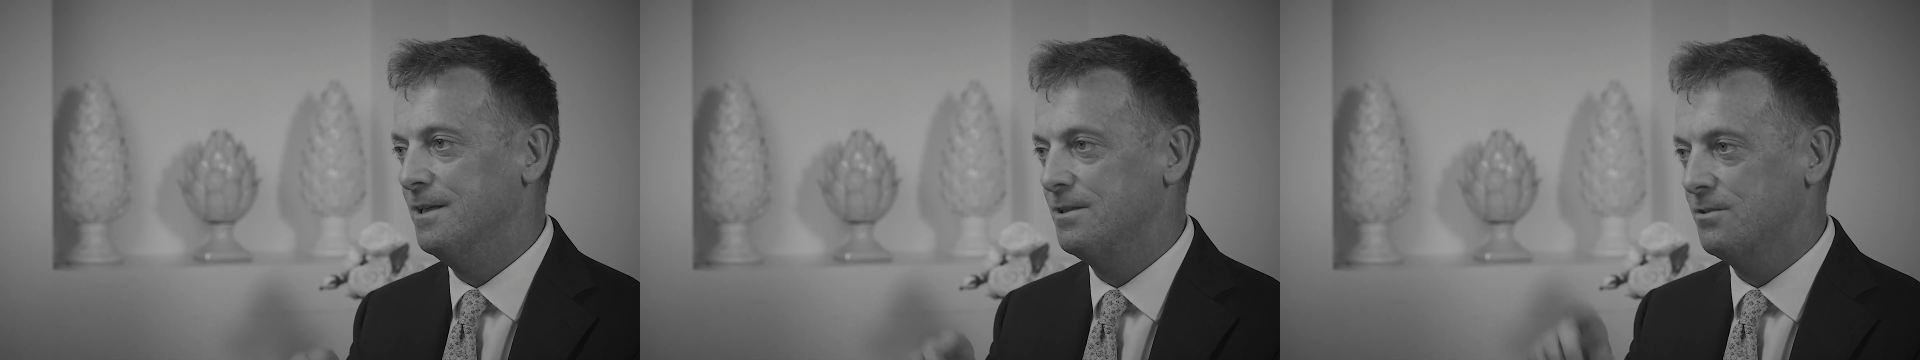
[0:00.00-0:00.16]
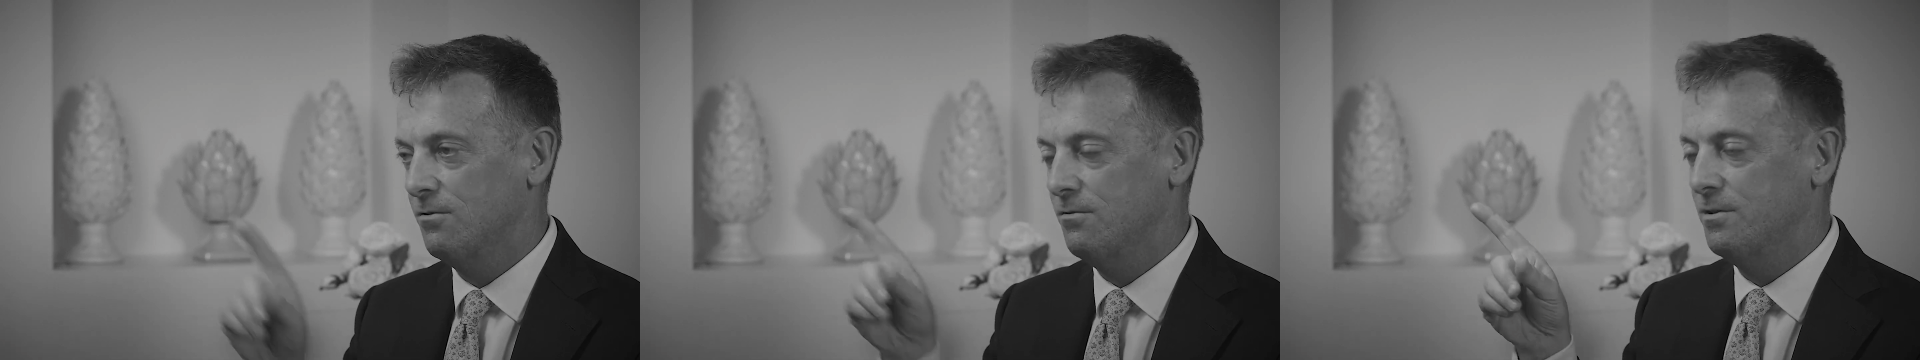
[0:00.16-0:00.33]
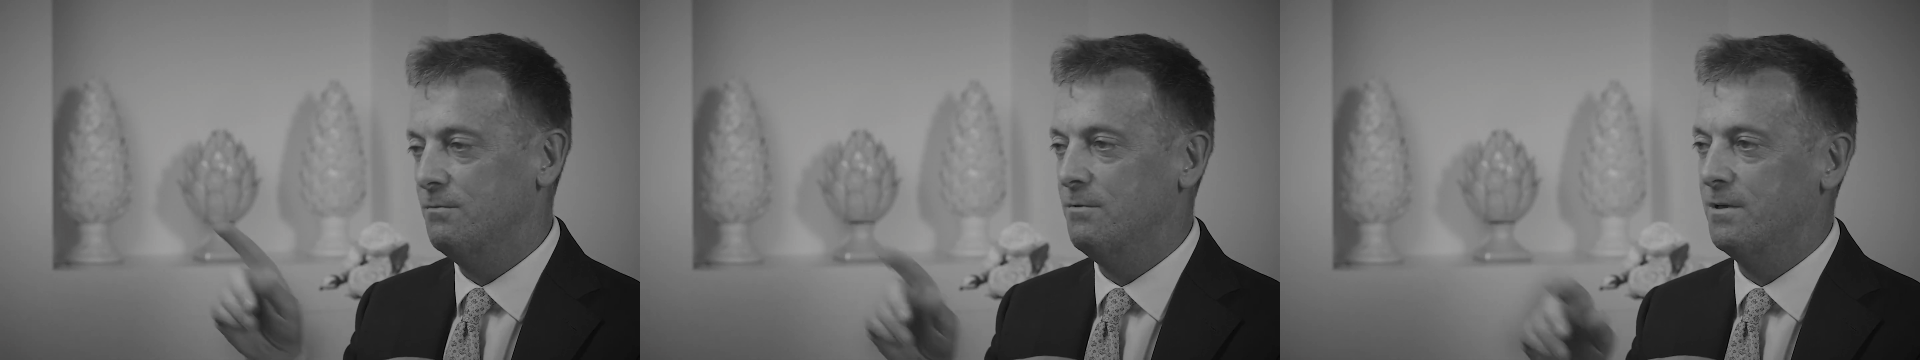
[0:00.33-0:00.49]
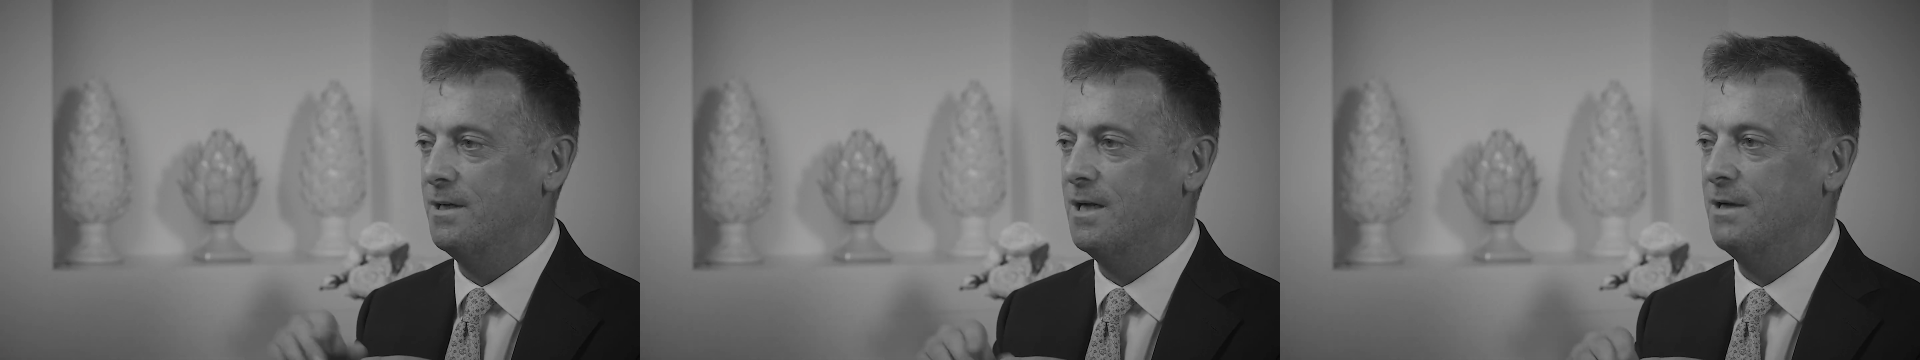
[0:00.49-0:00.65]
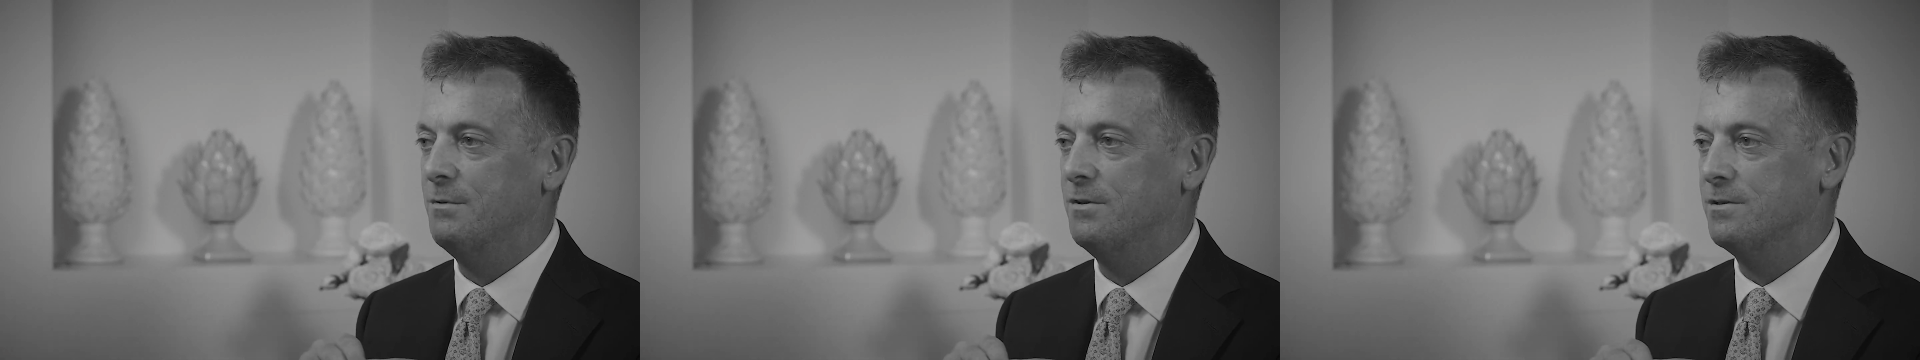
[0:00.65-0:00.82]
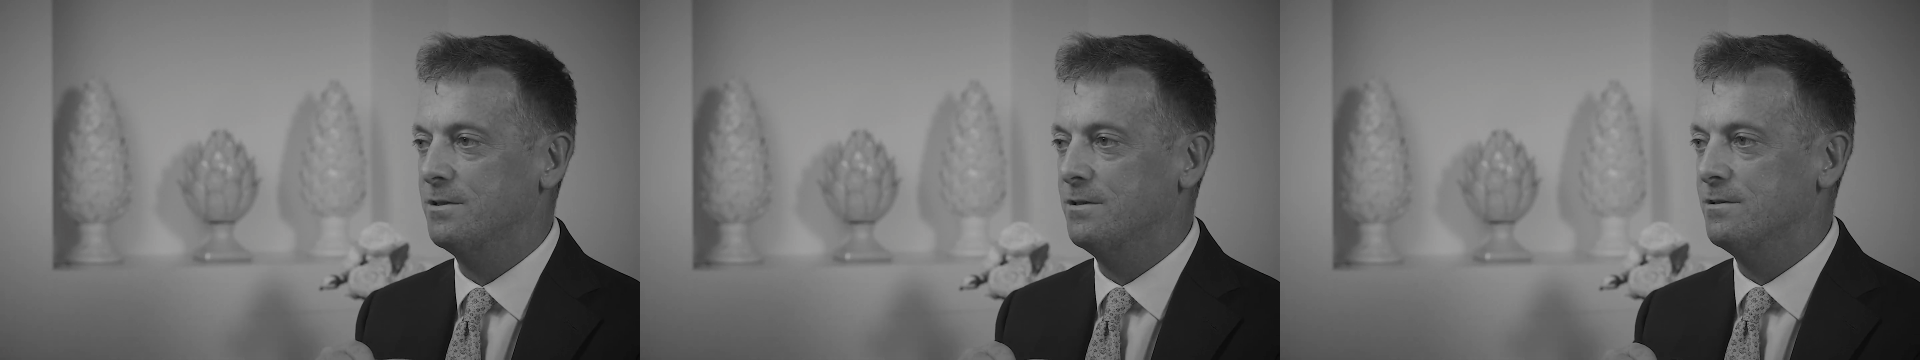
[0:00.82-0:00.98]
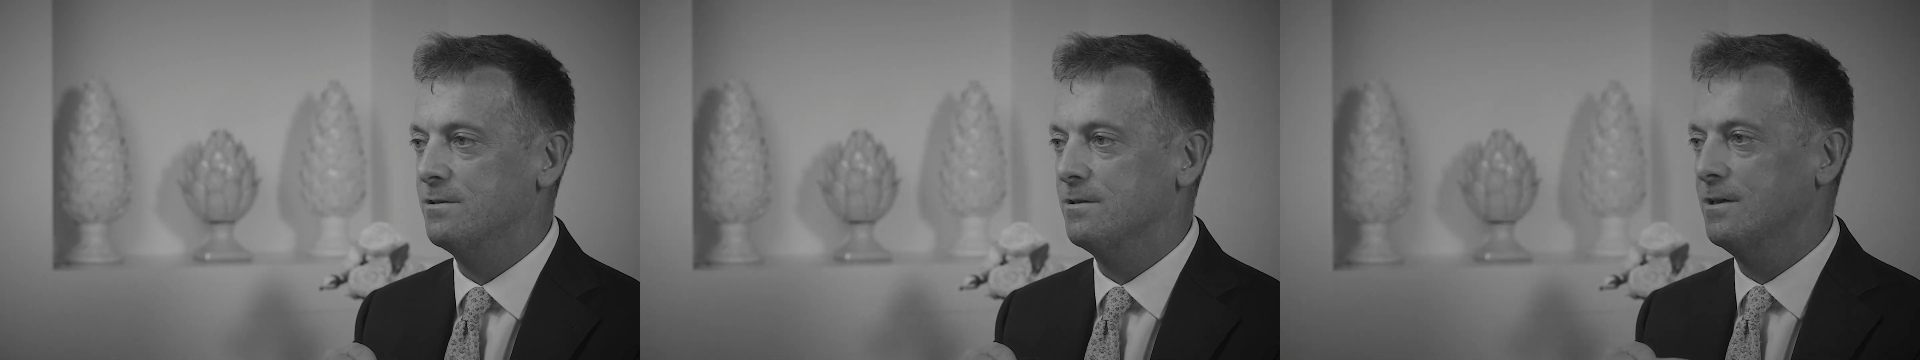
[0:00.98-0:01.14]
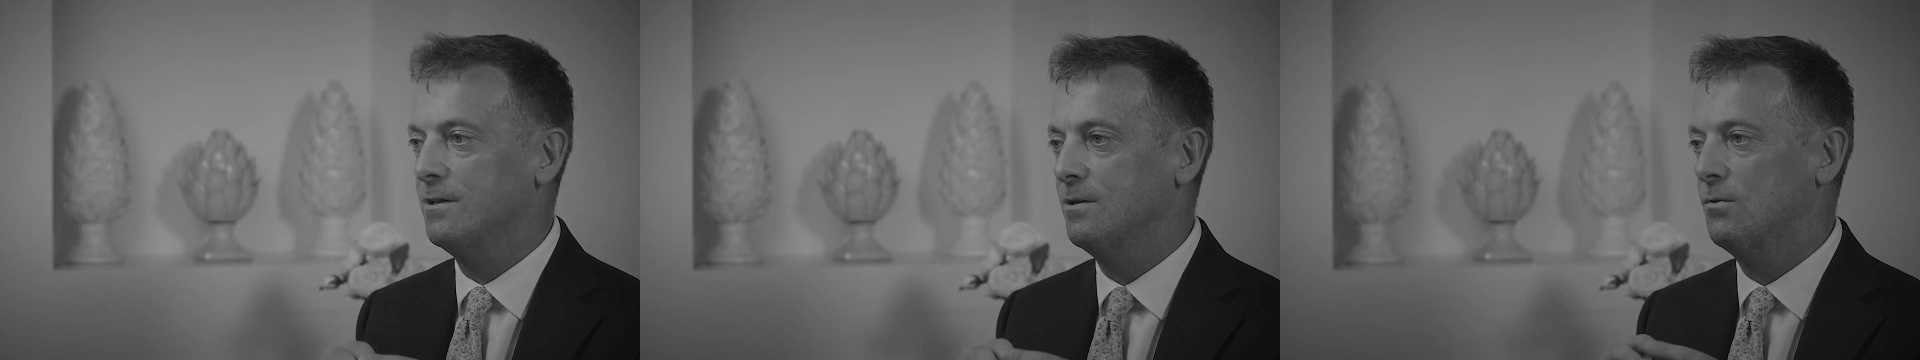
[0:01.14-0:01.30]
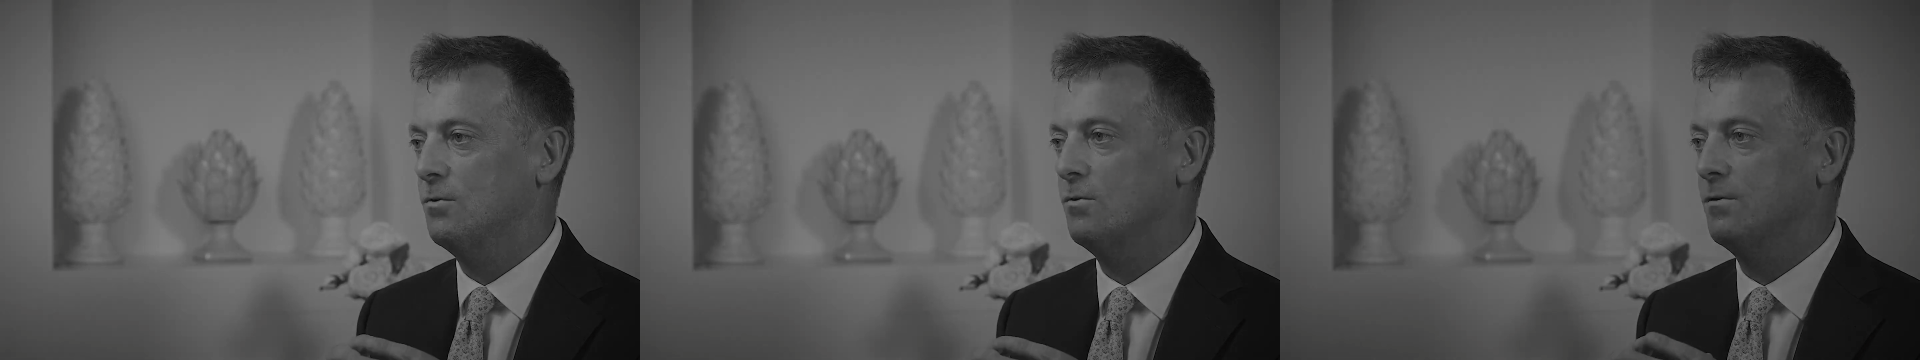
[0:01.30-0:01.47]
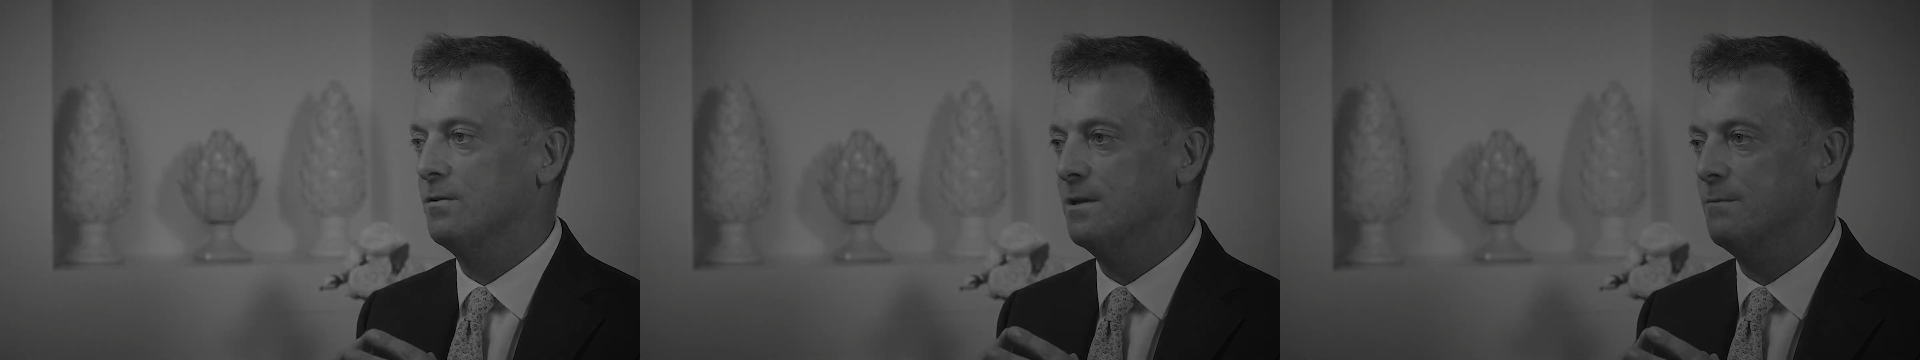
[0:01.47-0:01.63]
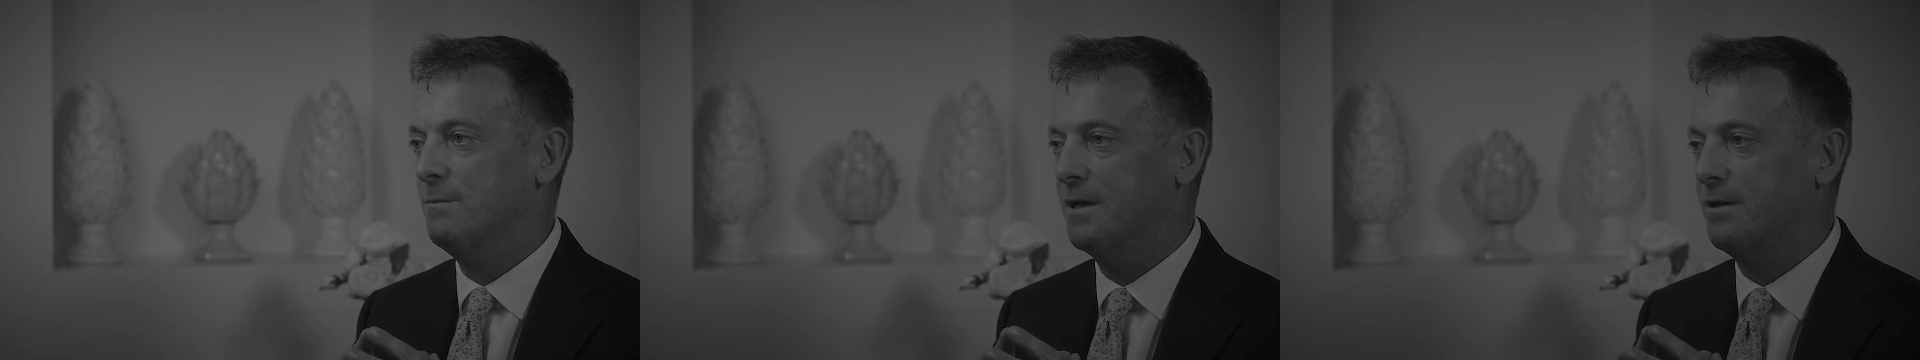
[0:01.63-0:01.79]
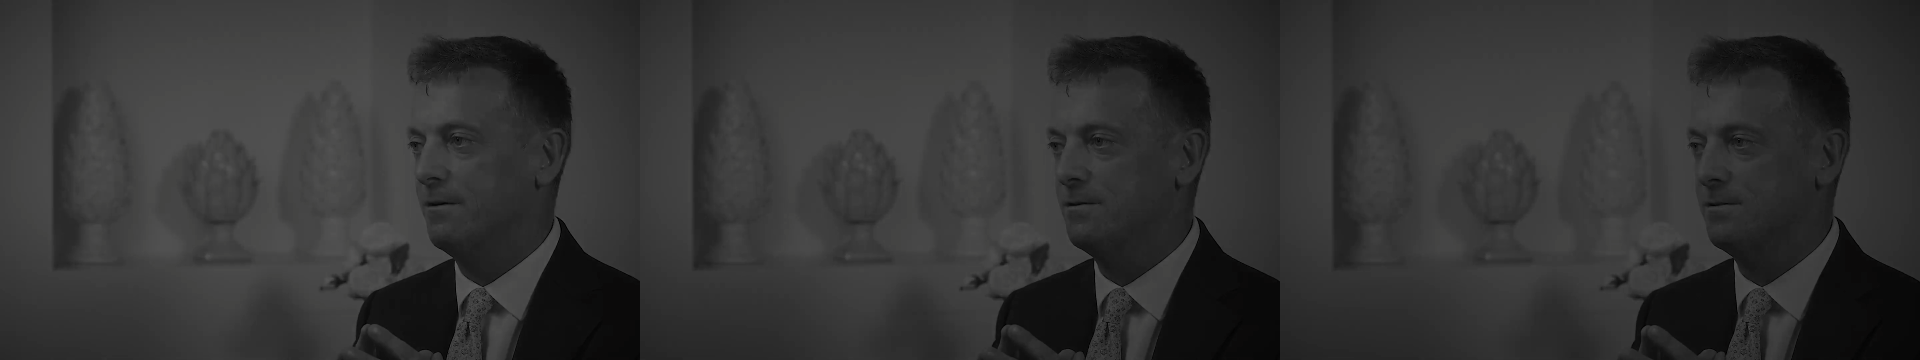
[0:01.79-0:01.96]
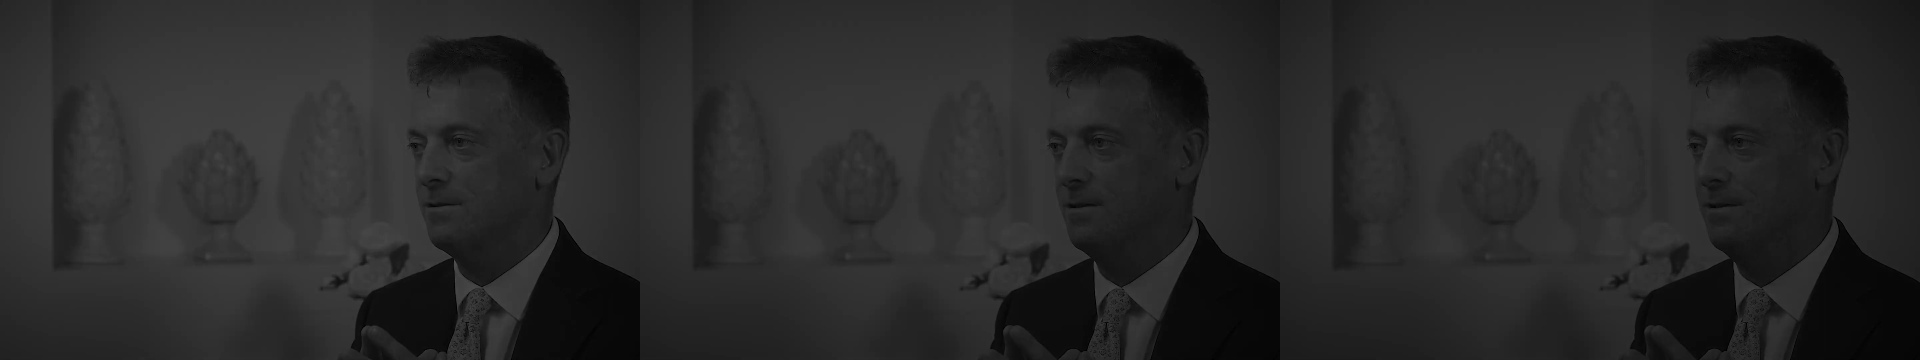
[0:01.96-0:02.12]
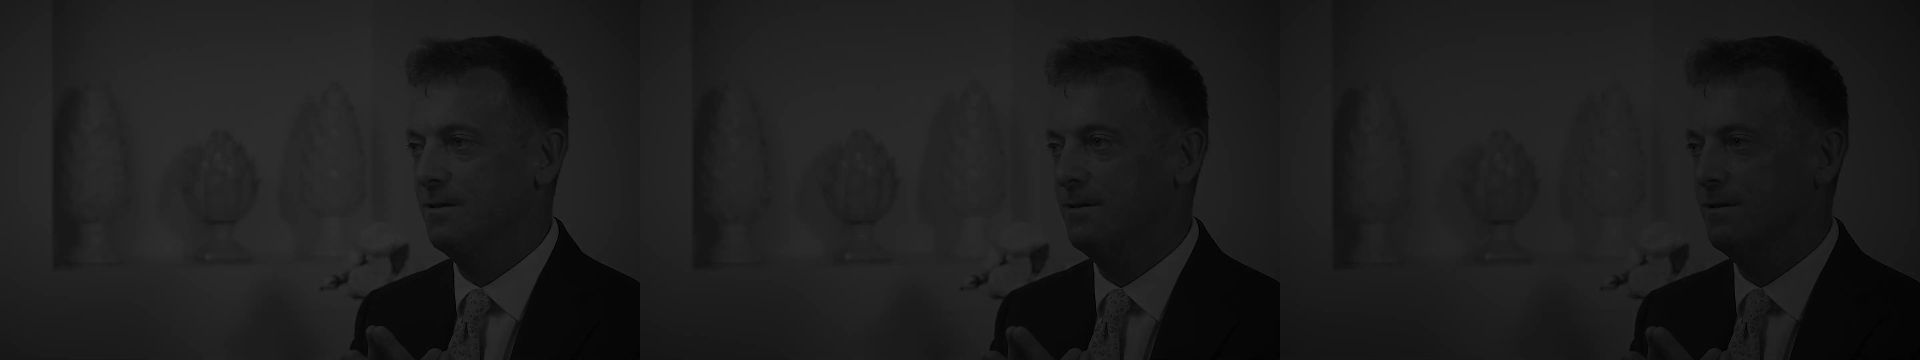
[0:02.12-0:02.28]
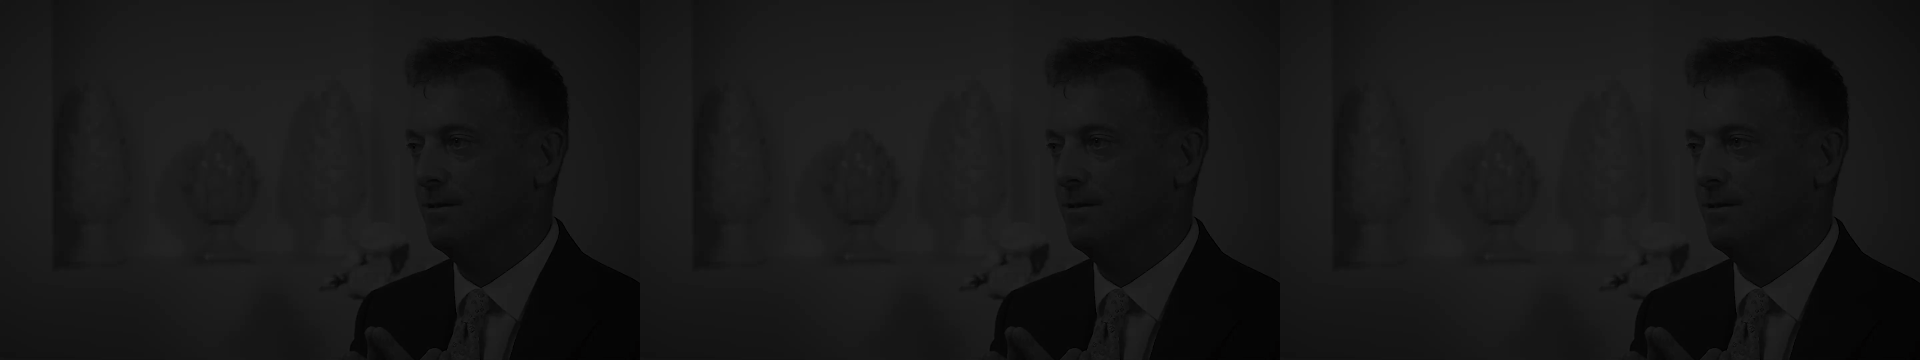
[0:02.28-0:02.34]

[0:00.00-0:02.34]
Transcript: It's only what happens inside in court that matters.